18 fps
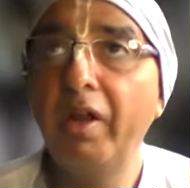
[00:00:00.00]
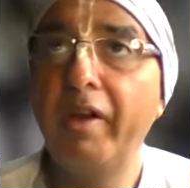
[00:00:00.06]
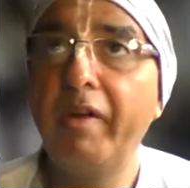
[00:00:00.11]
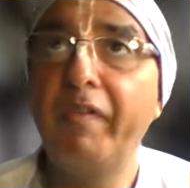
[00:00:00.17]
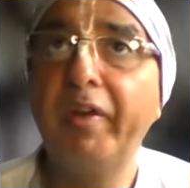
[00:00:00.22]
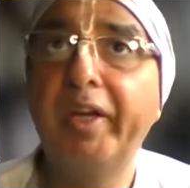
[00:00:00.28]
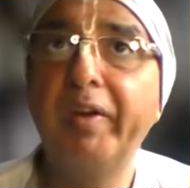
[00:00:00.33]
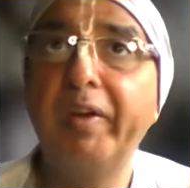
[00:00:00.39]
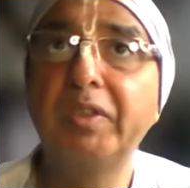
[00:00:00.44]

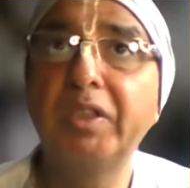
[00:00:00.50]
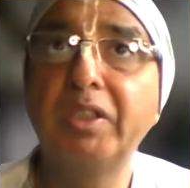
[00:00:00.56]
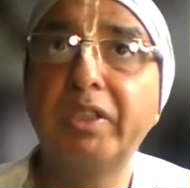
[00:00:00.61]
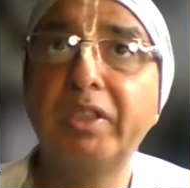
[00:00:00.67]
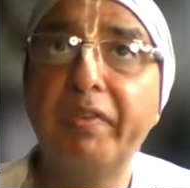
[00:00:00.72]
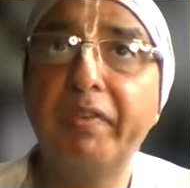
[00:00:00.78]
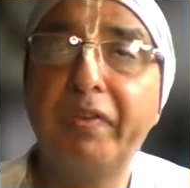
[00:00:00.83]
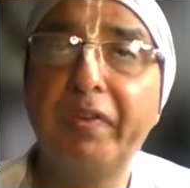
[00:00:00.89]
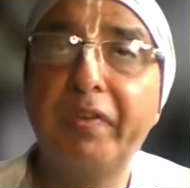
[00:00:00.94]
If he gives us
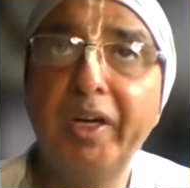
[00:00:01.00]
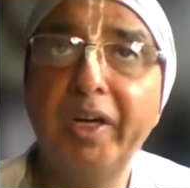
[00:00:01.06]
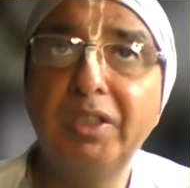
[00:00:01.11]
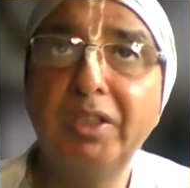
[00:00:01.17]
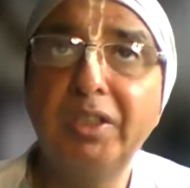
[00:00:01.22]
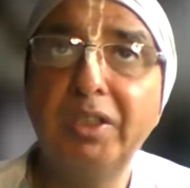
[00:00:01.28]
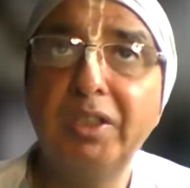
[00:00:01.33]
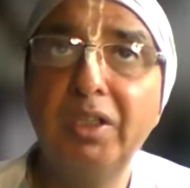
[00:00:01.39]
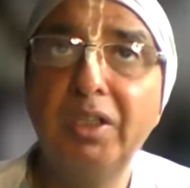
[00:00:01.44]

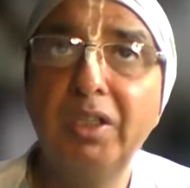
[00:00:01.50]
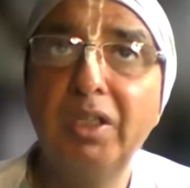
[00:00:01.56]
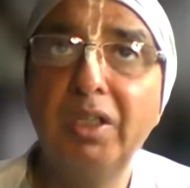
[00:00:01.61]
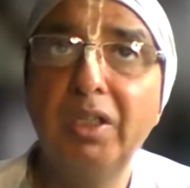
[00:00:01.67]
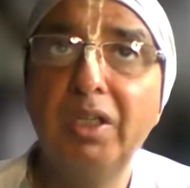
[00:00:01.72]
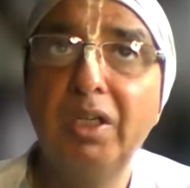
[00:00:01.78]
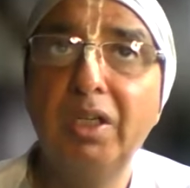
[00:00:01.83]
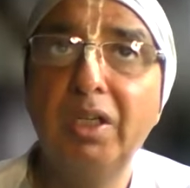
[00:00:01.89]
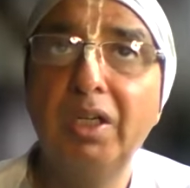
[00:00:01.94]
defeat,
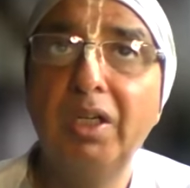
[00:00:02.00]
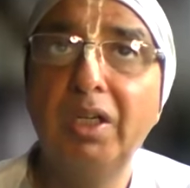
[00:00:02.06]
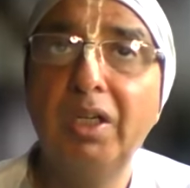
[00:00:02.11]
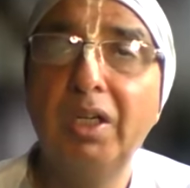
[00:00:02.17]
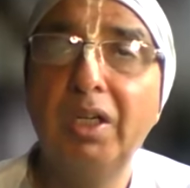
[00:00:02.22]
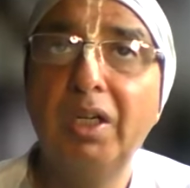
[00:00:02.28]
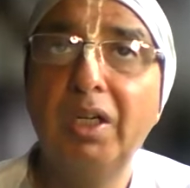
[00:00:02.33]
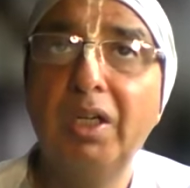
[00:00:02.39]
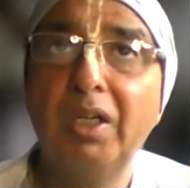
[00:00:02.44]

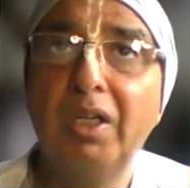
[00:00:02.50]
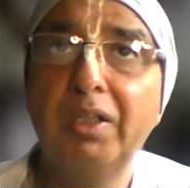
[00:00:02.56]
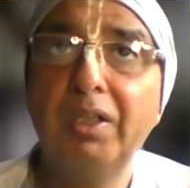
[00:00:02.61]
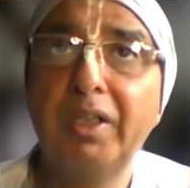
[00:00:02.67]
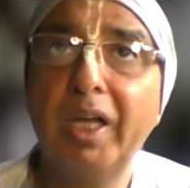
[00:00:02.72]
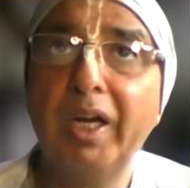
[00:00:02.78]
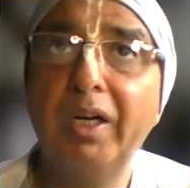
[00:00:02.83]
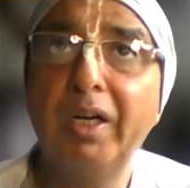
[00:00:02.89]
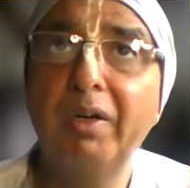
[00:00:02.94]

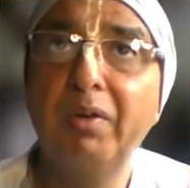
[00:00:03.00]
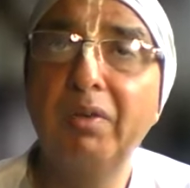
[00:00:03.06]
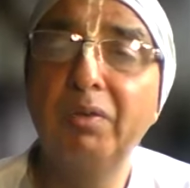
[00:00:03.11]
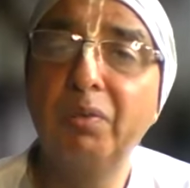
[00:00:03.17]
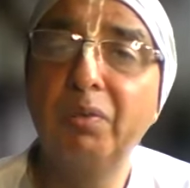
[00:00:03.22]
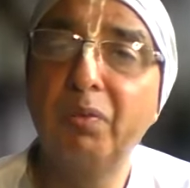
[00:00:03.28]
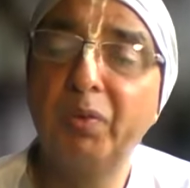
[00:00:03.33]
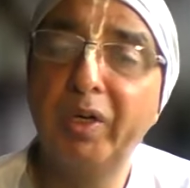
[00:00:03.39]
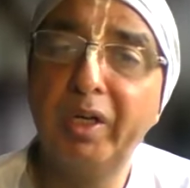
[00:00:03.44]
then
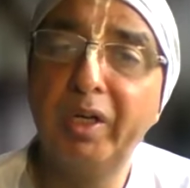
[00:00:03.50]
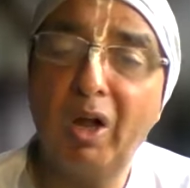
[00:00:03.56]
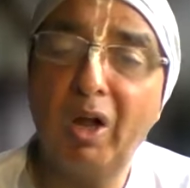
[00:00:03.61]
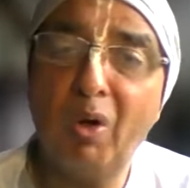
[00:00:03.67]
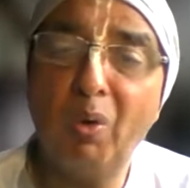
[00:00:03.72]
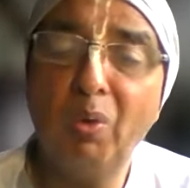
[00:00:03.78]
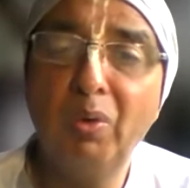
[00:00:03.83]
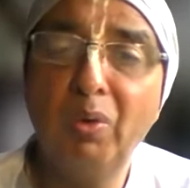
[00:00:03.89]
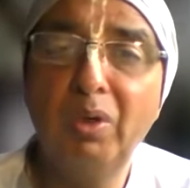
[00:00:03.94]
we
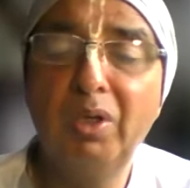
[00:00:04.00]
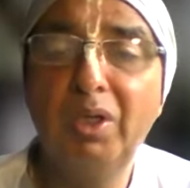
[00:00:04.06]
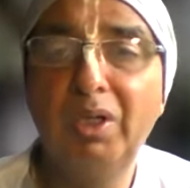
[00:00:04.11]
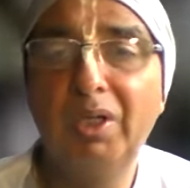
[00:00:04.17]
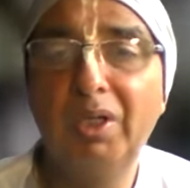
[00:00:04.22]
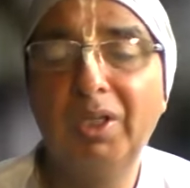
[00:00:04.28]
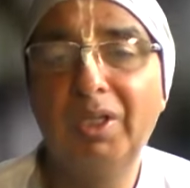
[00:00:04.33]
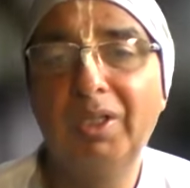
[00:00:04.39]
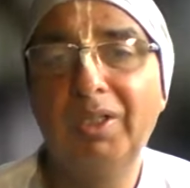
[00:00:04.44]
know
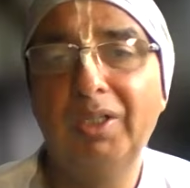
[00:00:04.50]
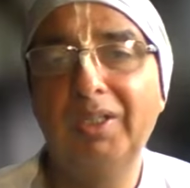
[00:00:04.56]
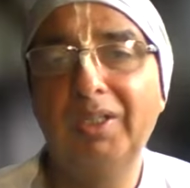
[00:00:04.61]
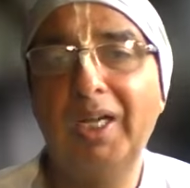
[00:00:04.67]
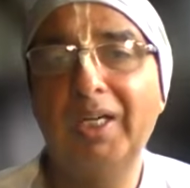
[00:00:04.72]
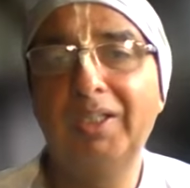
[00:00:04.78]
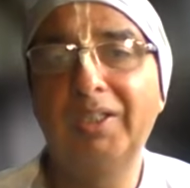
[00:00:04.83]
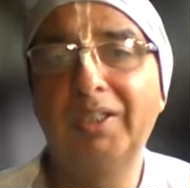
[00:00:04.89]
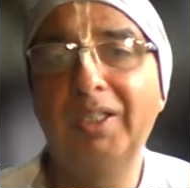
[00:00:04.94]

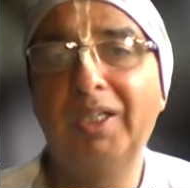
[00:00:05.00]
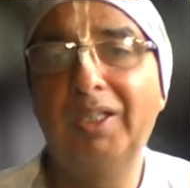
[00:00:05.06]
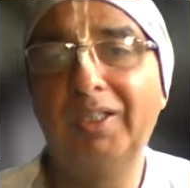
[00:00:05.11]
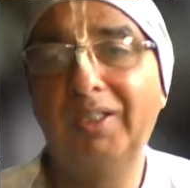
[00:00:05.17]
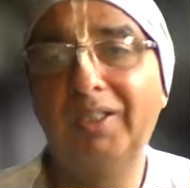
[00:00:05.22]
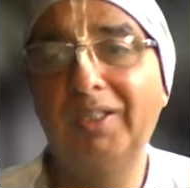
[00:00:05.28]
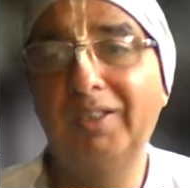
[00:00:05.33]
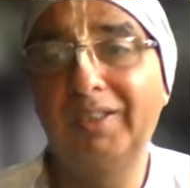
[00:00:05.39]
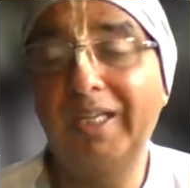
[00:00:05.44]
that uh,
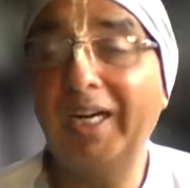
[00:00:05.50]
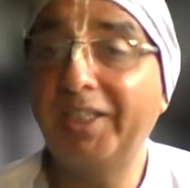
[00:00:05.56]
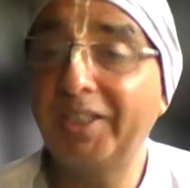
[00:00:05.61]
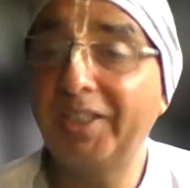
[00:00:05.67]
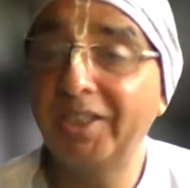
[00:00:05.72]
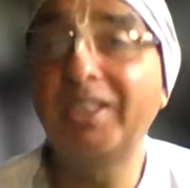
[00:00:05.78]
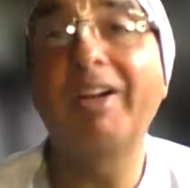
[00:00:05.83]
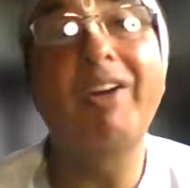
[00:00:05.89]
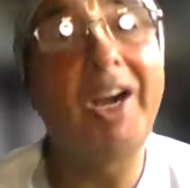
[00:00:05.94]
that
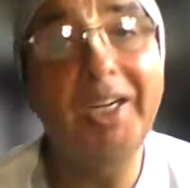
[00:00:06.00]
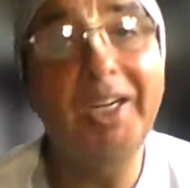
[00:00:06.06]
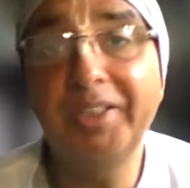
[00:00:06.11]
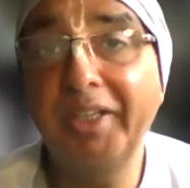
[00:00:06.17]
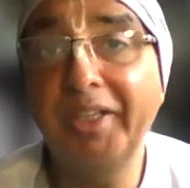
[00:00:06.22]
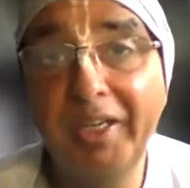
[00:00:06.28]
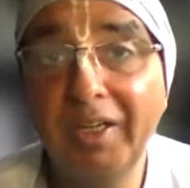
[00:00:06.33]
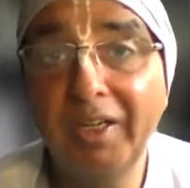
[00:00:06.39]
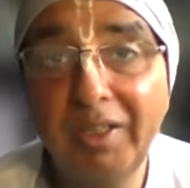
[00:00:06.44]
is the right
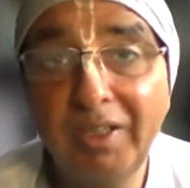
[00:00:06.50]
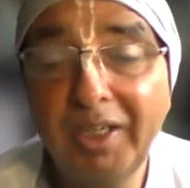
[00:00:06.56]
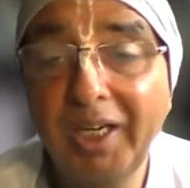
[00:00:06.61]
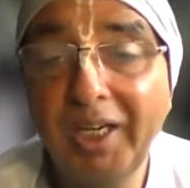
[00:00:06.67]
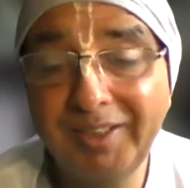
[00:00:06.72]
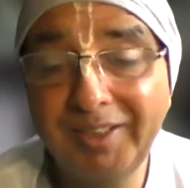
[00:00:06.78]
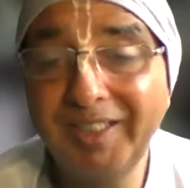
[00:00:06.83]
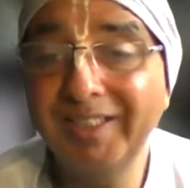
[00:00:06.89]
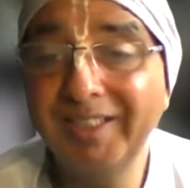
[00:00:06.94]
thing.
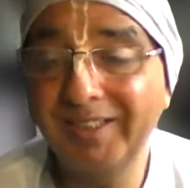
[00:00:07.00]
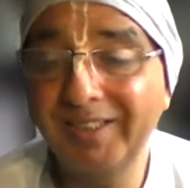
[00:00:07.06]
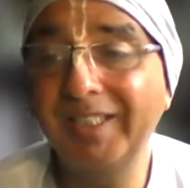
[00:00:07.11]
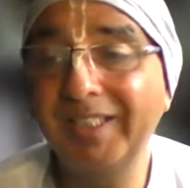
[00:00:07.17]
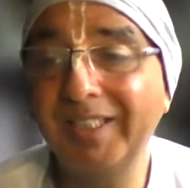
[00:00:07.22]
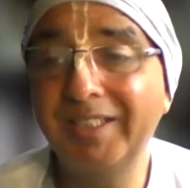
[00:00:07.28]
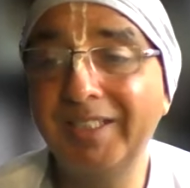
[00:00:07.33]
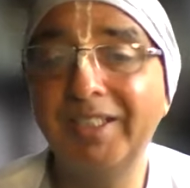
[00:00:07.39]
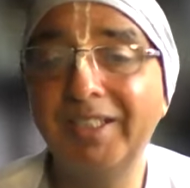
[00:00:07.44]
In this
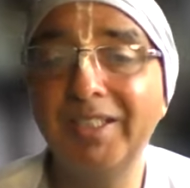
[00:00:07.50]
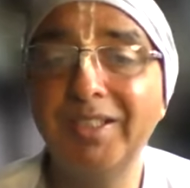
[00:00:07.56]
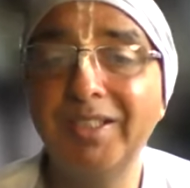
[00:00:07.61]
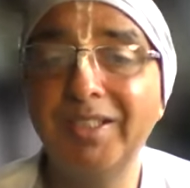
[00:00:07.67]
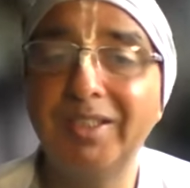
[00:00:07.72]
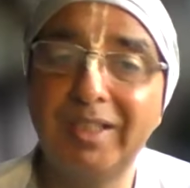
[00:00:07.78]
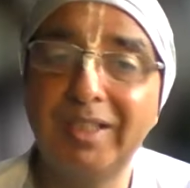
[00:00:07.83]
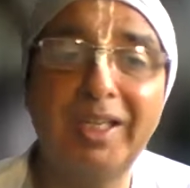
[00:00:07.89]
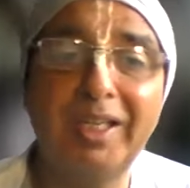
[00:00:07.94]

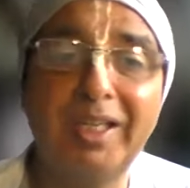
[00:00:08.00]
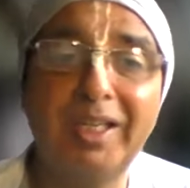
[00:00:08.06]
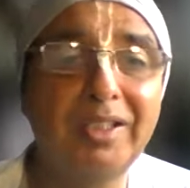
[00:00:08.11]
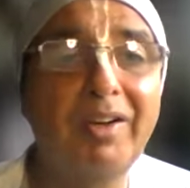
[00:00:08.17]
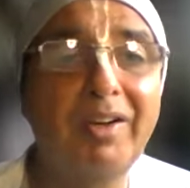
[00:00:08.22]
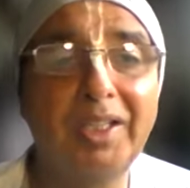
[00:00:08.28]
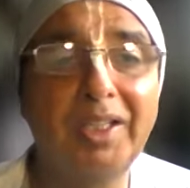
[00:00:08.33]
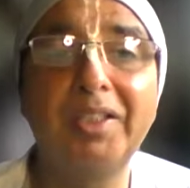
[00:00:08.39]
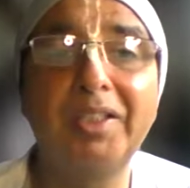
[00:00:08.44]
instance, that is
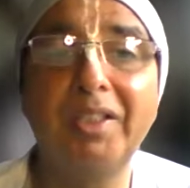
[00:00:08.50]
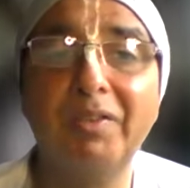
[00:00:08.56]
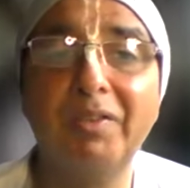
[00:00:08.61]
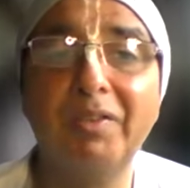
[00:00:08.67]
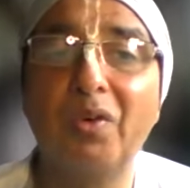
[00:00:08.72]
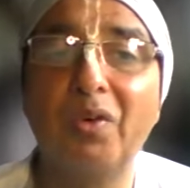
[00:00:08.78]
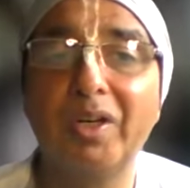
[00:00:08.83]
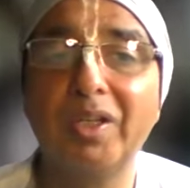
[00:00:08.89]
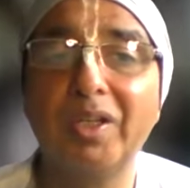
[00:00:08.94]
the right thing
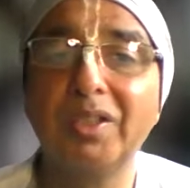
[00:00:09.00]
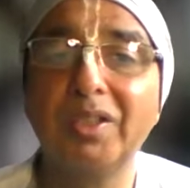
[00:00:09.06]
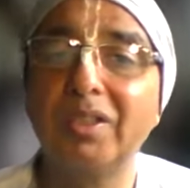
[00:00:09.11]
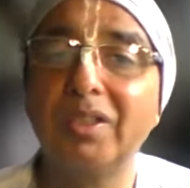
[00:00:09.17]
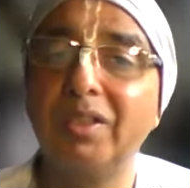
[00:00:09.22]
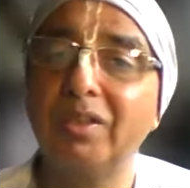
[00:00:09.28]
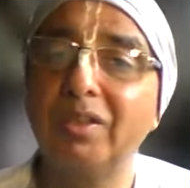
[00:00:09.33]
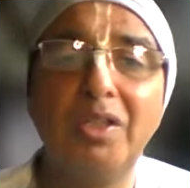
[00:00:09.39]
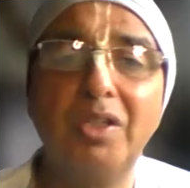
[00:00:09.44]
for
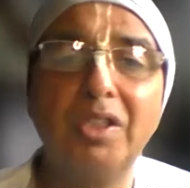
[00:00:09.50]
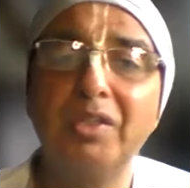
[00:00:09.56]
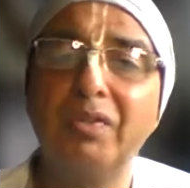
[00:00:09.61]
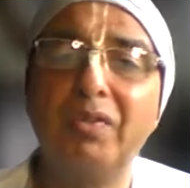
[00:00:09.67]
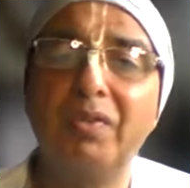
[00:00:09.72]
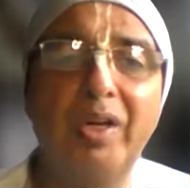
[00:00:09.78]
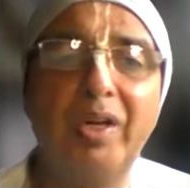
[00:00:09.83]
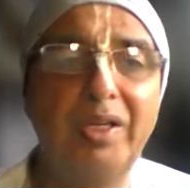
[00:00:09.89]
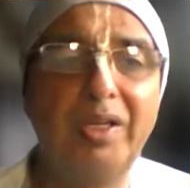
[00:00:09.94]
us. So it's
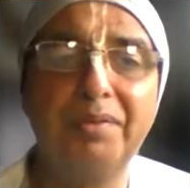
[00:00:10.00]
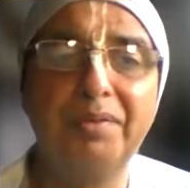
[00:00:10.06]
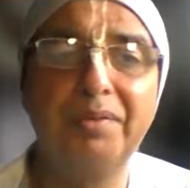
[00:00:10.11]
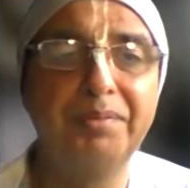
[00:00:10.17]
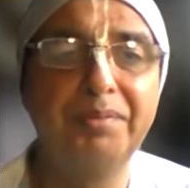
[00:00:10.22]
fine.